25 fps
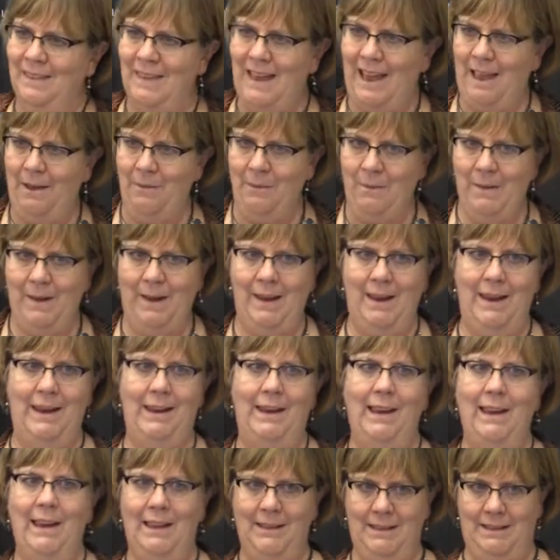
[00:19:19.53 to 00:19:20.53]
that
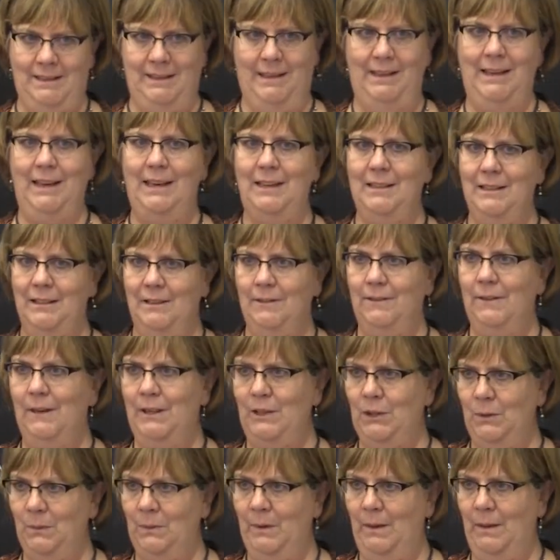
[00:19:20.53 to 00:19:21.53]
way as the
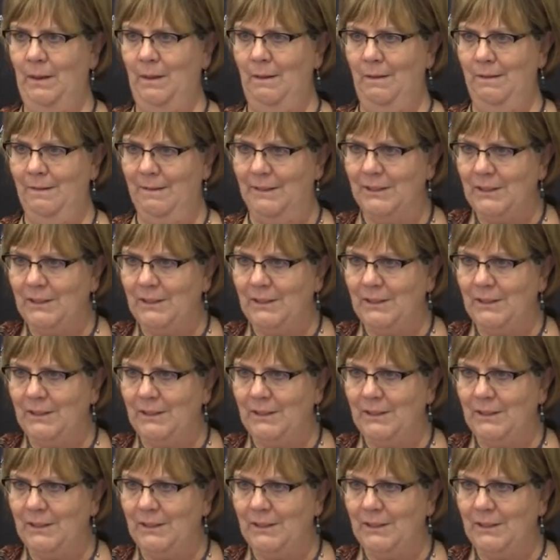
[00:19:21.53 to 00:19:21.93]
individual,